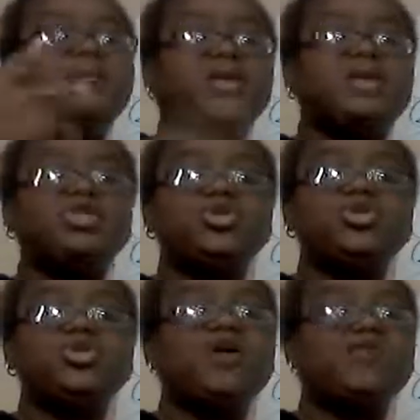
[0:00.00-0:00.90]
make sure
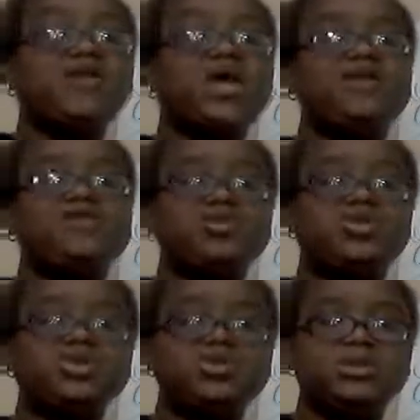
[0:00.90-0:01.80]
you have a life
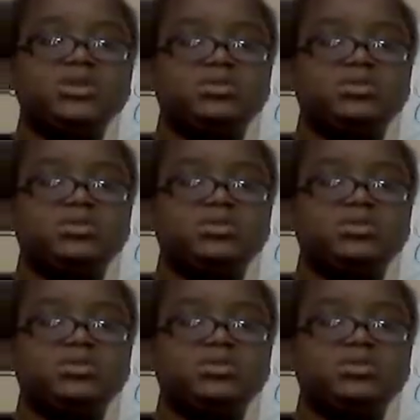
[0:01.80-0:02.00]
insurance.